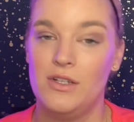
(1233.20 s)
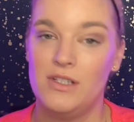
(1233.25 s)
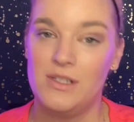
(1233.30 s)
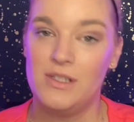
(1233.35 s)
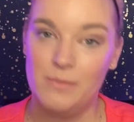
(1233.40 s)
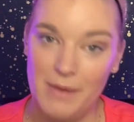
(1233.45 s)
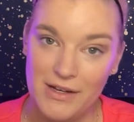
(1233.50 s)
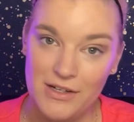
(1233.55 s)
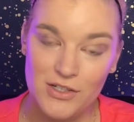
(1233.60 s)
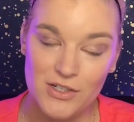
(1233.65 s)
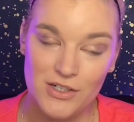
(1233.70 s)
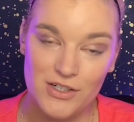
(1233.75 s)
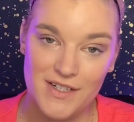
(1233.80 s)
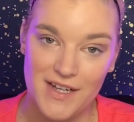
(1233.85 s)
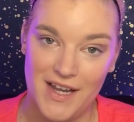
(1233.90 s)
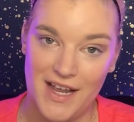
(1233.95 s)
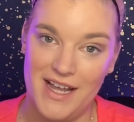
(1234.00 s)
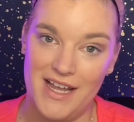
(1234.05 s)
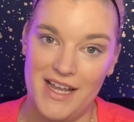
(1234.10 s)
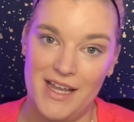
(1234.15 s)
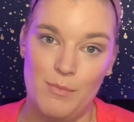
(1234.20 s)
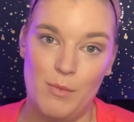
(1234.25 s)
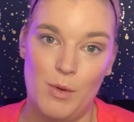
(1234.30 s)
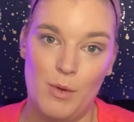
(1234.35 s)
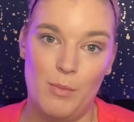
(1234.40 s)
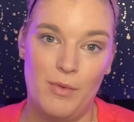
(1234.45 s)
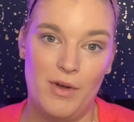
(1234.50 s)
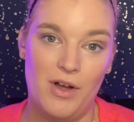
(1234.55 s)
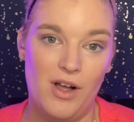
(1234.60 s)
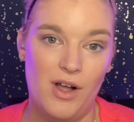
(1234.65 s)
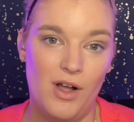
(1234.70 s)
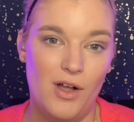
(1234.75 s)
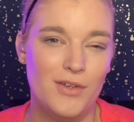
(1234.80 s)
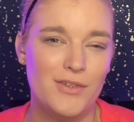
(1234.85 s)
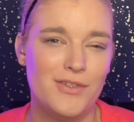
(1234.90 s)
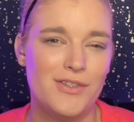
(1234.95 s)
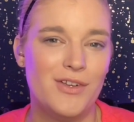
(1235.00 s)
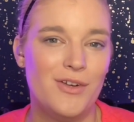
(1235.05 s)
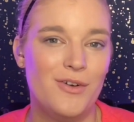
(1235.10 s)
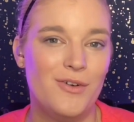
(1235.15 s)
spend your time, but
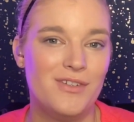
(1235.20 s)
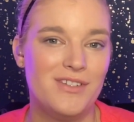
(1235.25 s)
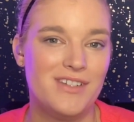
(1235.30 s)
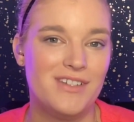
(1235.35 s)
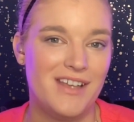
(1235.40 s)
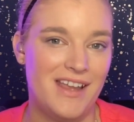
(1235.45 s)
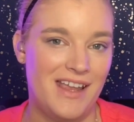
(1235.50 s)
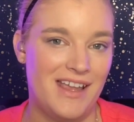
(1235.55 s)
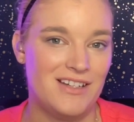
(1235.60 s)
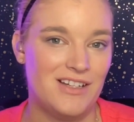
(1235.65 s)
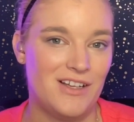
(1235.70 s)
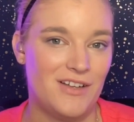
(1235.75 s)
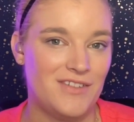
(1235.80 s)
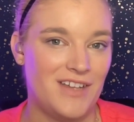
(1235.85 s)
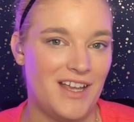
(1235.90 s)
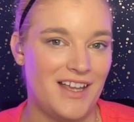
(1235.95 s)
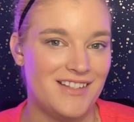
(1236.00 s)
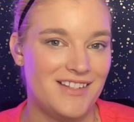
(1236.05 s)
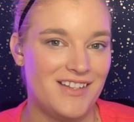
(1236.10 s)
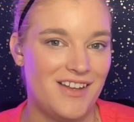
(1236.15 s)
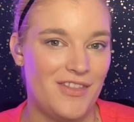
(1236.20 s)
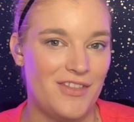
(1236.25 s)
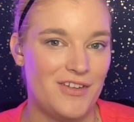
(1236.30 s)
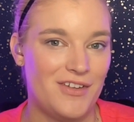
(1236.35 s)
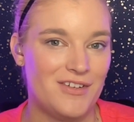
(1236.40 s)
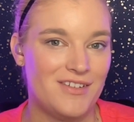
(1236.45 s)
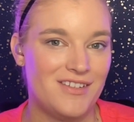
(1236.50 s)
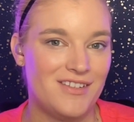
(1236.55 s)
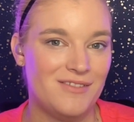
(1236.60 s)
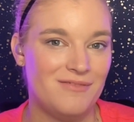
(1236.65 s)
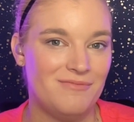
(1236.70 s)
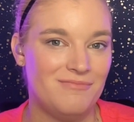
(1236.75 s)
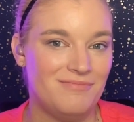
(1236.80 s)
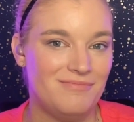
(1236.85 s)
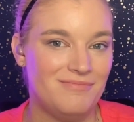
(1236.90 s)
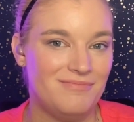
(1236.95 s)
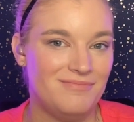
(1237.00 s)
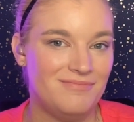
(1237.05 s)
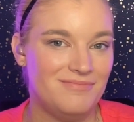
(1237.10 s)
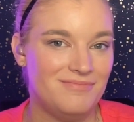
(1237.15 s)
also to hand off tasks to others.
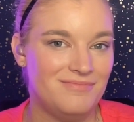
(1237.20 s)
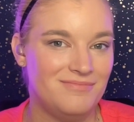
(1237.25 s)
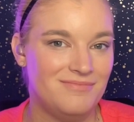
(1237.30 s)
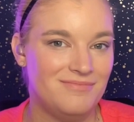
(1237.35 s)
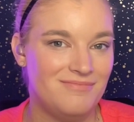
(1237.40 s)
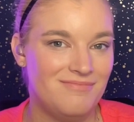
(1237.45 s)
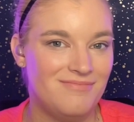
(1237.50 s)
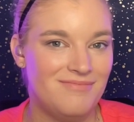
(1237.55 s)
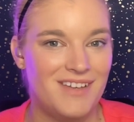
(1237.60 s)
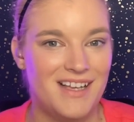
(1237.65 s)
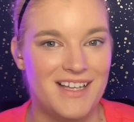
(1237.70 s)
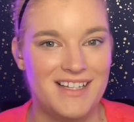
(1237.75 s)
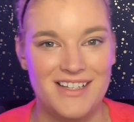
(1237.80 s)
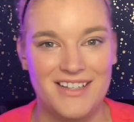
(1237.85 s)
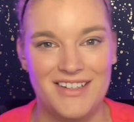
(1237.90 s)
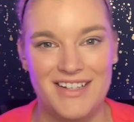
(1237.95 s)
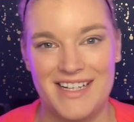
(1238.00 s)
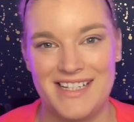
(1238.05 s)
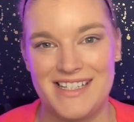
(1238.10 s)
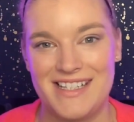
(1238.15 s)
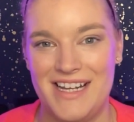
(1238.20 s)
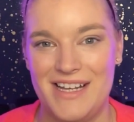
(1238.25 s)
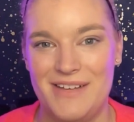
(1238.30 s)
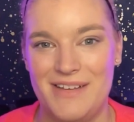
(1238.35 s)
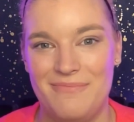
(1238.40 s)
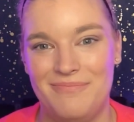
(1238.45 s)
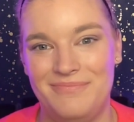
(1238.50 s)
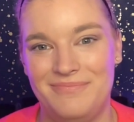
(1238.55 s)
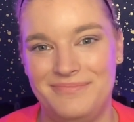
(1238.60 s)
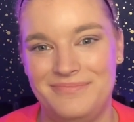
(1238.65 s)
Until next time.